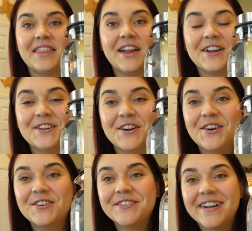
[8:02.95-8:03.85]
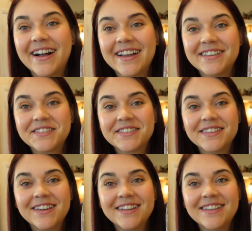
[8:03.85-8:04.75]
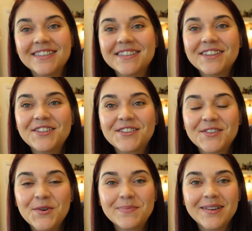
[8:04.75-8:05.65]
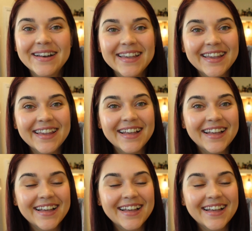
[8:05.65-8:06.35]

there you go, you guys. Doesn't it look so pretty?